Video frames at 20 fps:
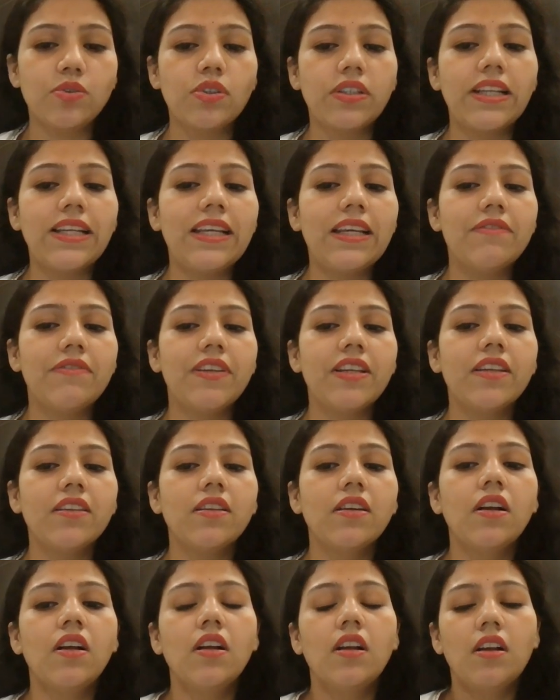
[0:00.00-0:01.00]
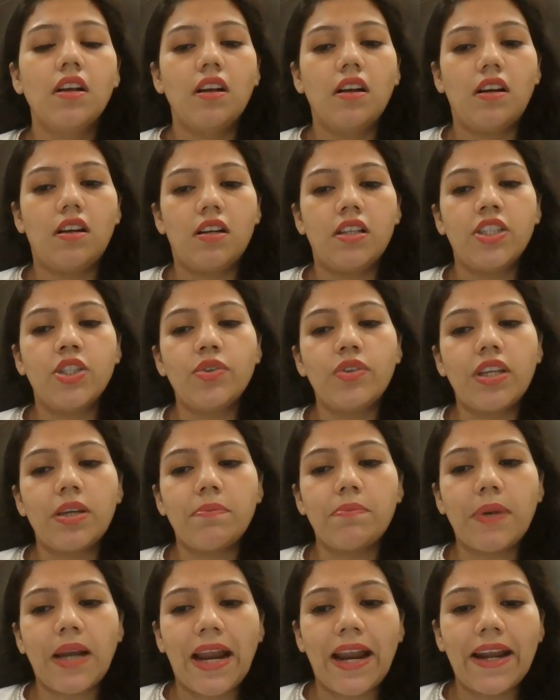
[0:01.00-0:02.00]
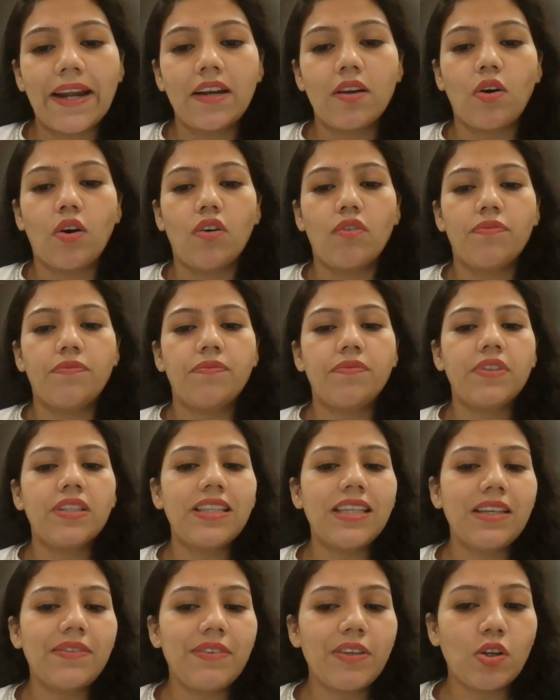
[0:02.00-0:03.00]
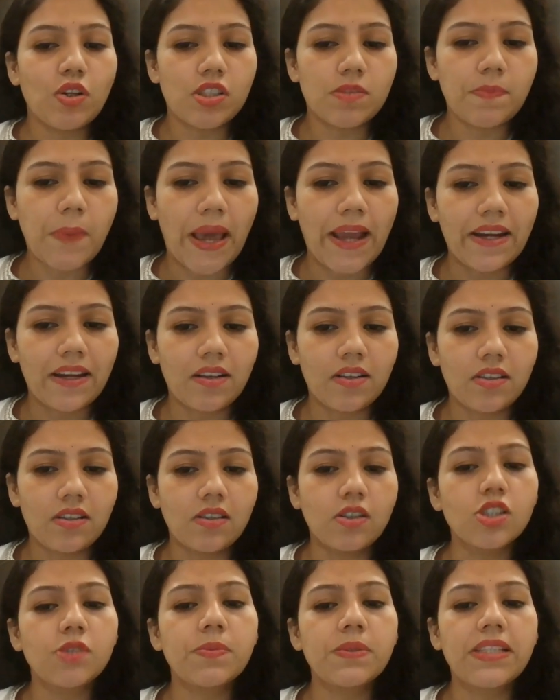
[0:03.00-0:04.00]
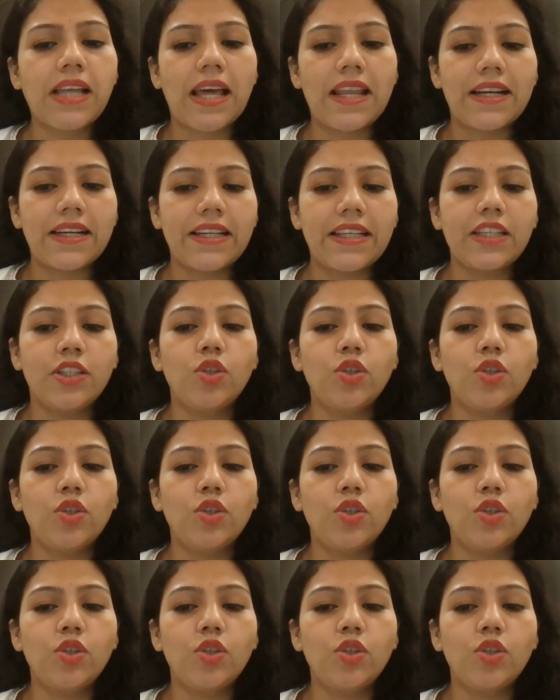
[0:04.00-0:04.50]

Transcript: So delivering unique brand of Kiwi hospitality,